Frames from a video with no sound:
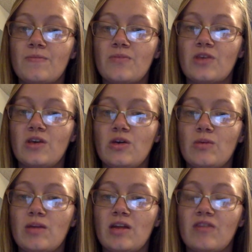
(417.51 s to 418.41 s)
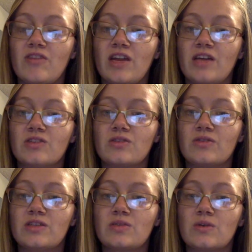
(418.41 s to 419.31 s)
the human and financial
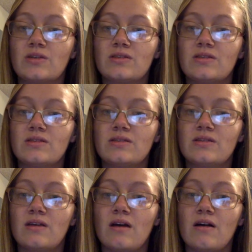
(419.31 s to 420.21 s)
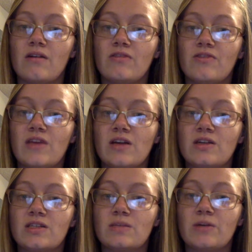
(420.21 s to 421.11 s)
resources of the
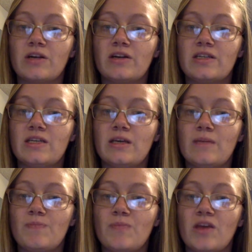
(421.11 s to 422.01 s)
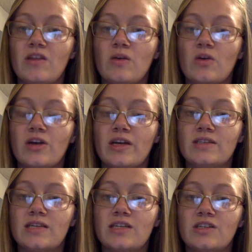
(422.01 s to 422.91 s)
interdisciplinary team and the
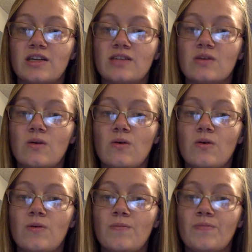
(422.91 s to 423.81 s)
organization as a whole.